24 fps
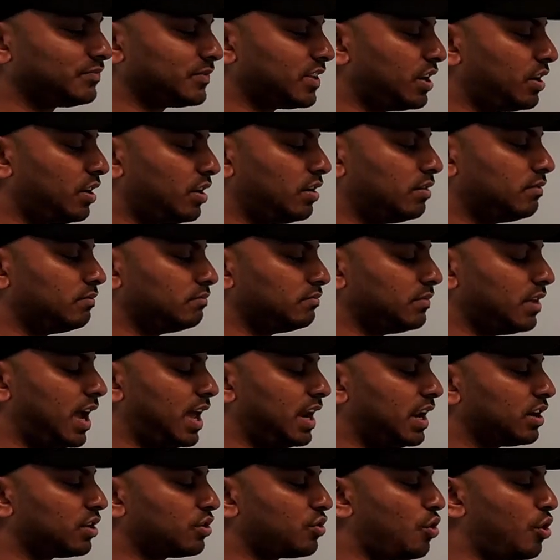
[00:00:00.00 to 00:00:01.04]
you know,
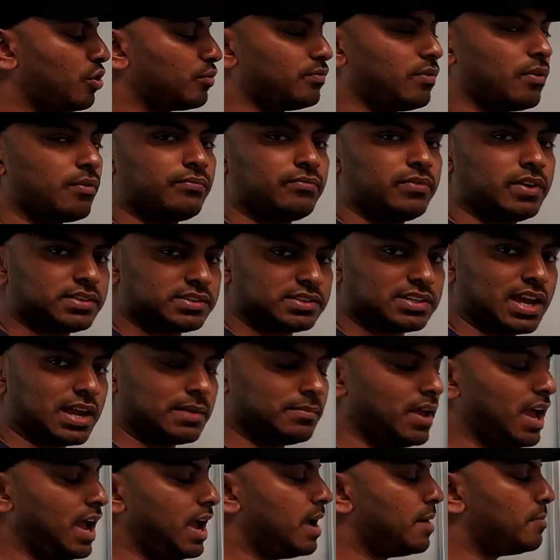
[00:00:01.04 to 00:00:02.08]
error code for first
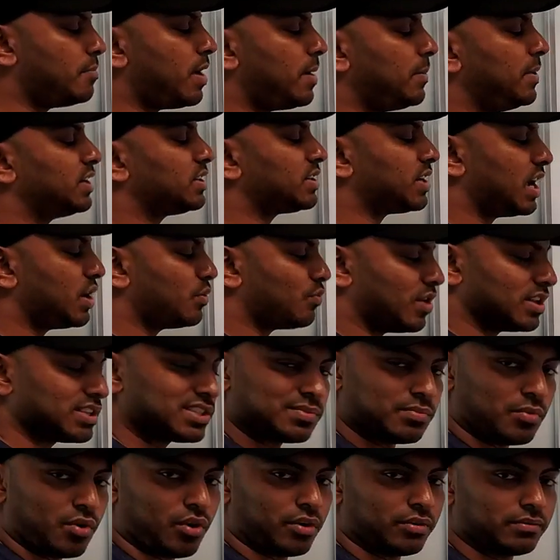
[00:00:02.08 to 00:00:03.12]
time, maybe try
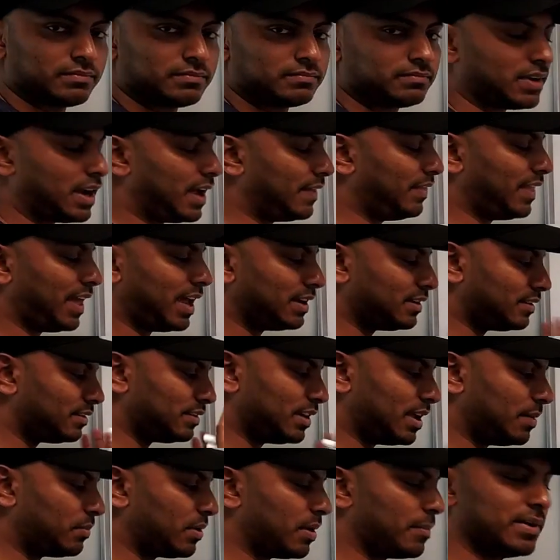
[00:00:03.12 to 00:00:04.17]
once more and then
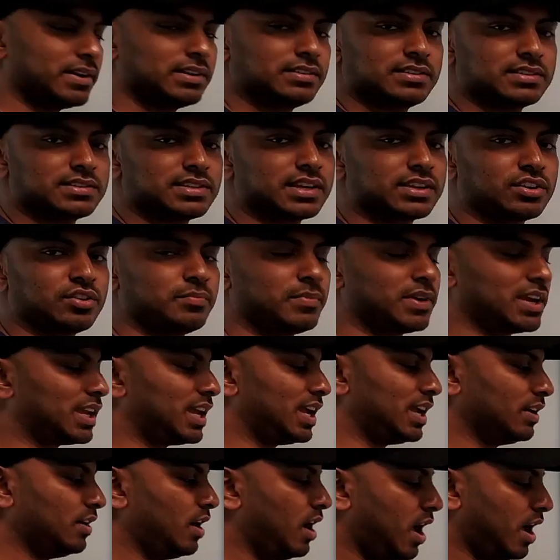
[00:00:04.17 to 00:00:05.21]
implement the circuit
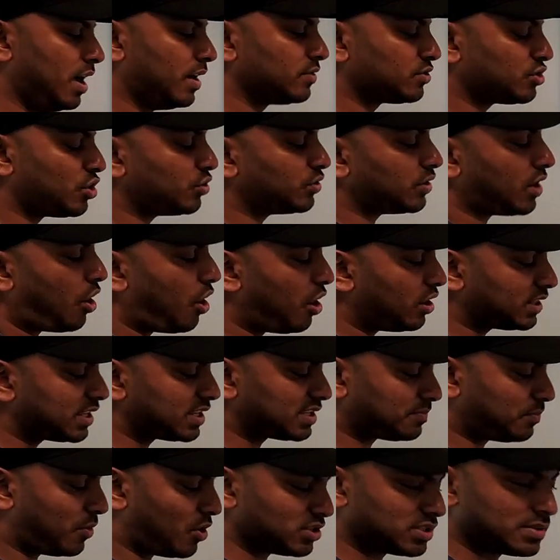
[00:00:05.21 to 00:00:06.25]
breaking. So all
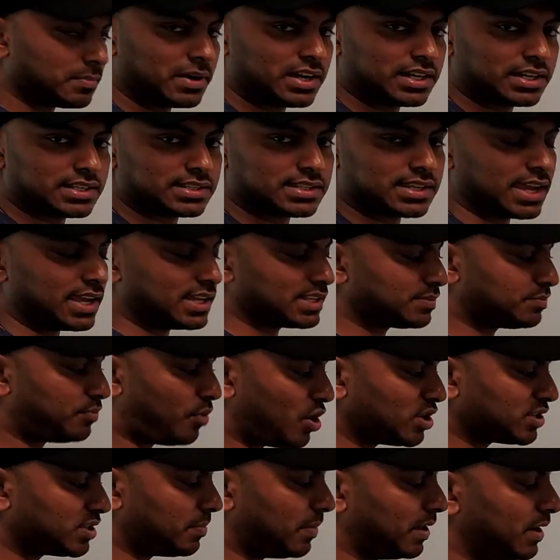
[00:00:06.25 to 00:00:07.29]
these possibilities is
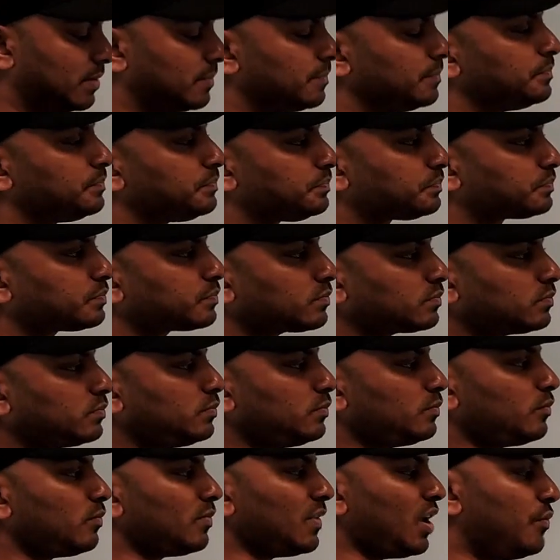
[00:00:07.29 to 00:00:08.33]
possible
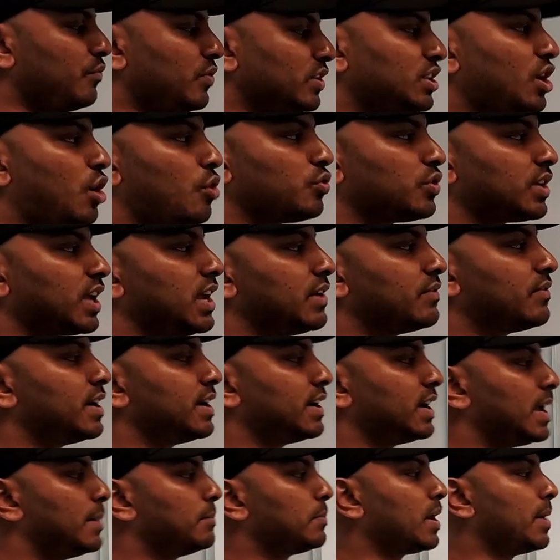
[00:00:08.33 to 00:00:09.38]
without
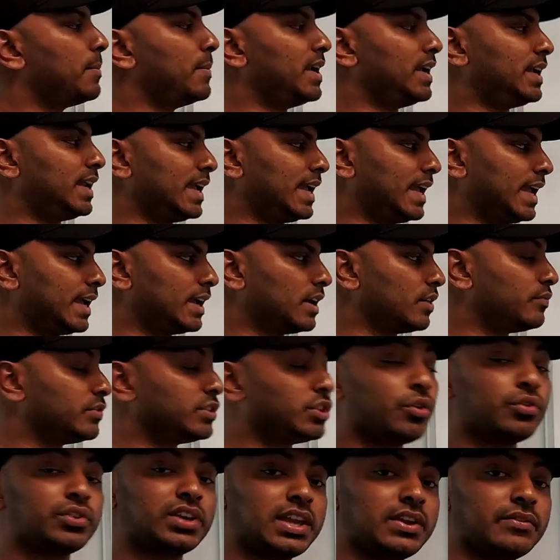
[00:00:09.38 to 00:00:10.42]
even implementing,
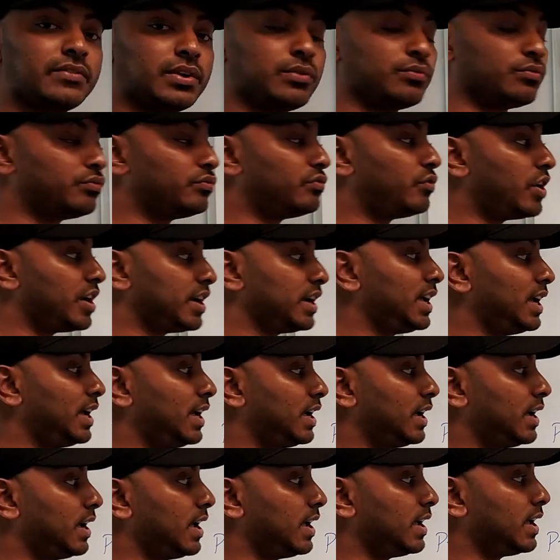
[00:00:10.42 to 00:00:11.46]
without even
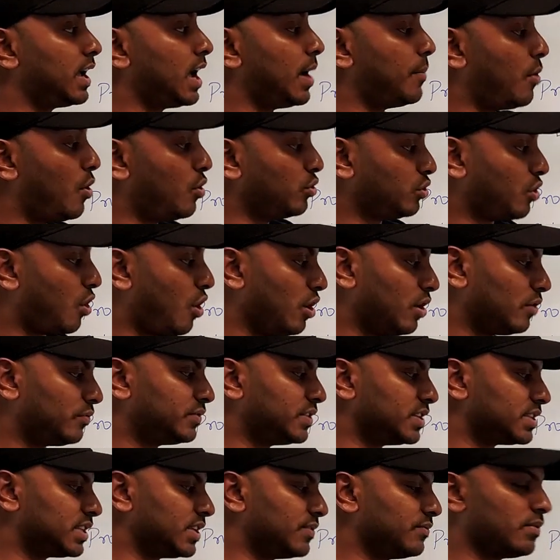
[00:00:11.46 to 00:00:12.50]
worrying about all of
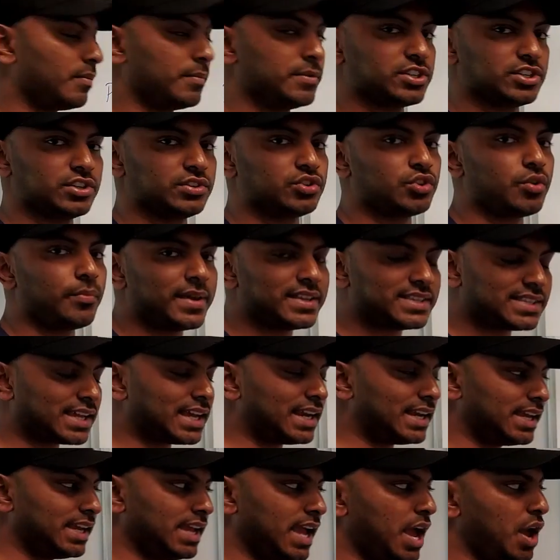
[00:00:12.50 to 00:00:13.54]
this information. So
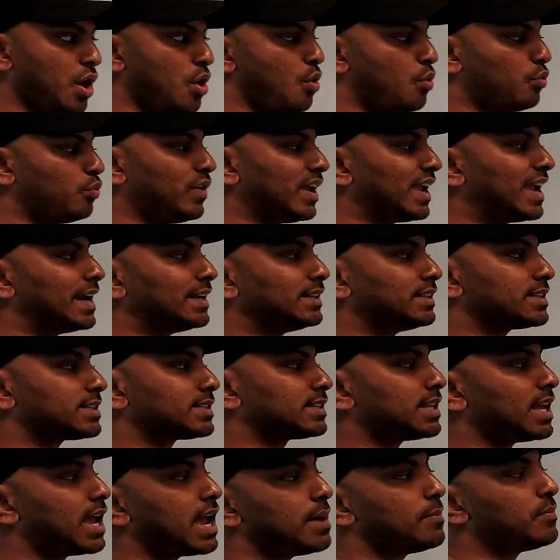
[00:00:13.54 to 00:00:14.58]
basically, we get the
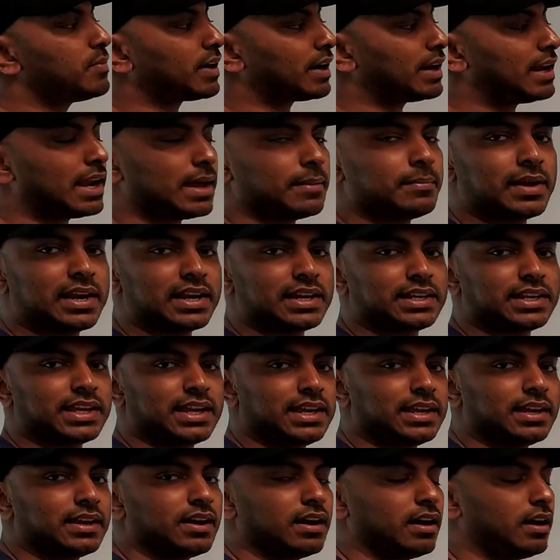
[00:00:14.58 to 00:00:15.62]
same
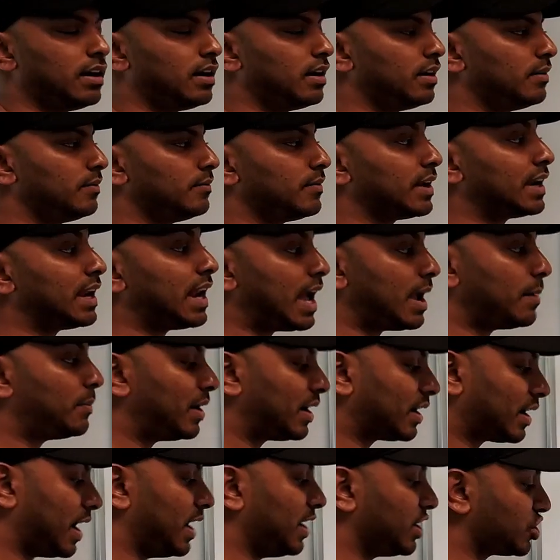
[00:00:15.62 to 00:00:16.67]
reliability, uh,
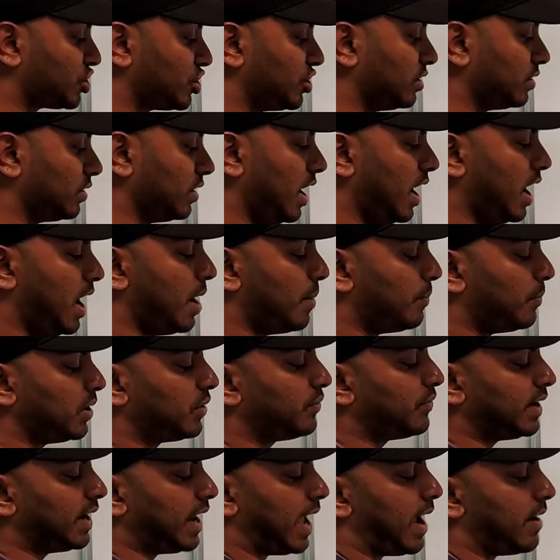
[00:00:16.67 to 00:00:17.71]
reliable connection
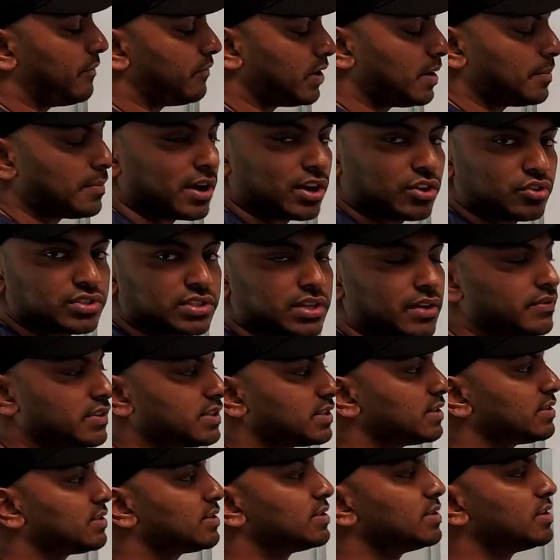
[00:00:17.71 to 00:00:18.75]
between every
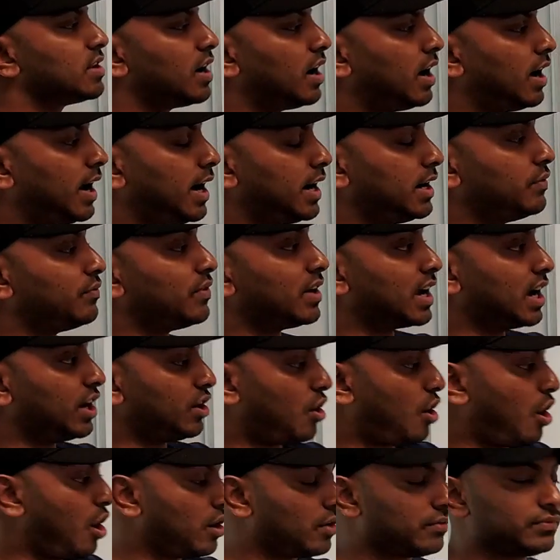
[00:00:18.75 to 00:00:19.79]
microservices, and we get
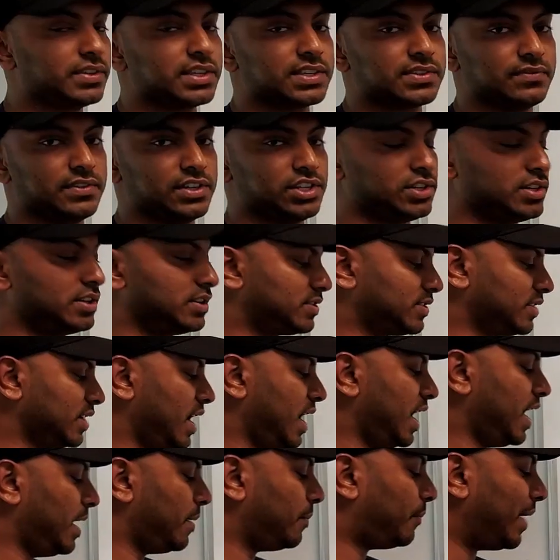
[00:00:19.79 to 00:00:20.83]
all of these features
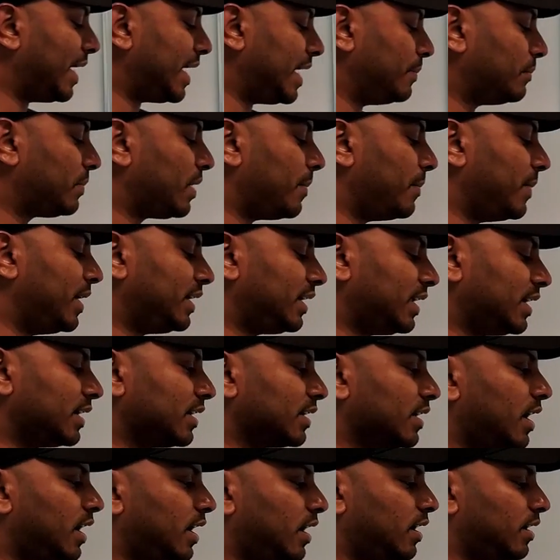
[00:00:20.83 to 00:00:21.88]
by
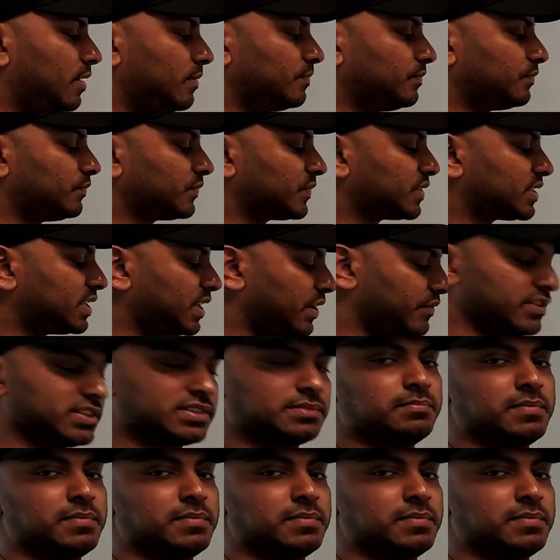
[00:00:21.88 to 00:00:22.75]
implementing um, Service